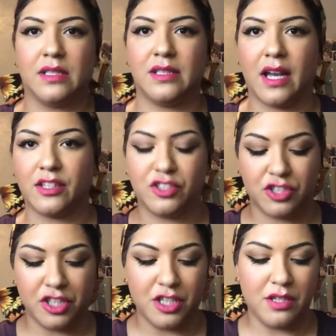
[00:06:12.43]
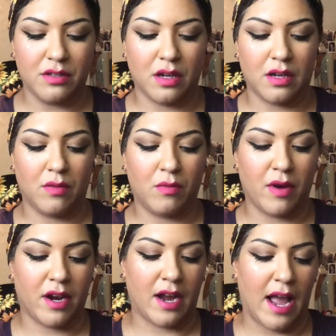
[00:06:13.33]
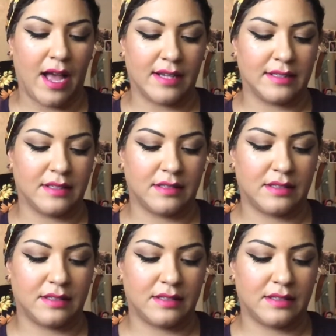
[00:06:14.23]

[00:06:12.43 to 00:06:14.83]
texture, whereas